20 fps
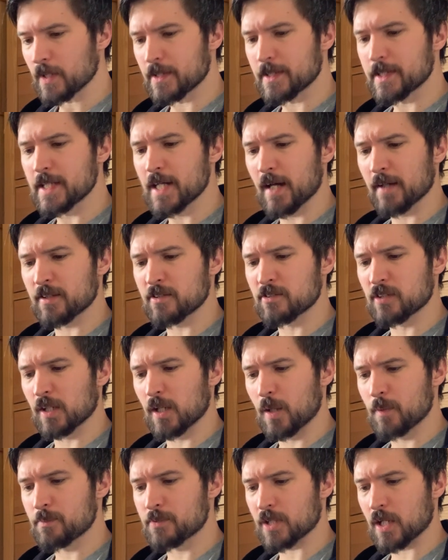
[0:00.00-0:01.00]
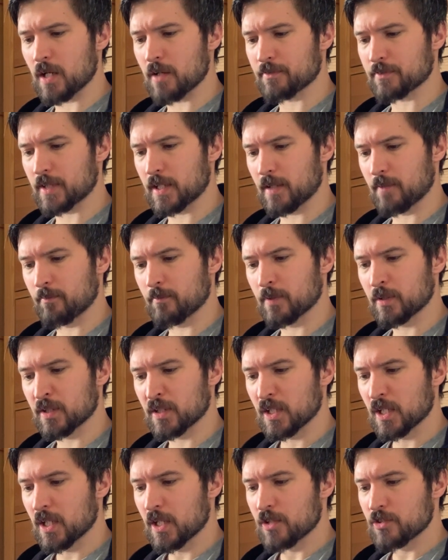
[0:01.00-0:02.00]
The others loped after him.
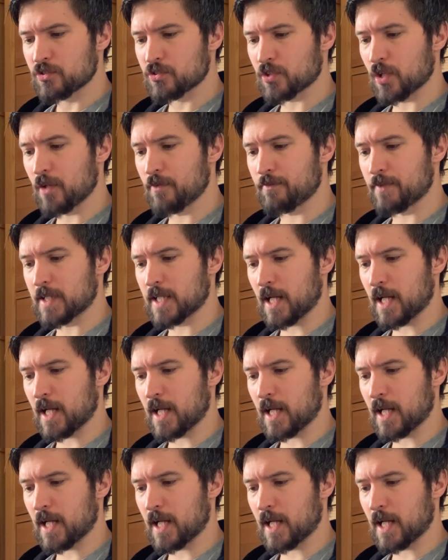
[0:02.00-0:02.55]
Sophie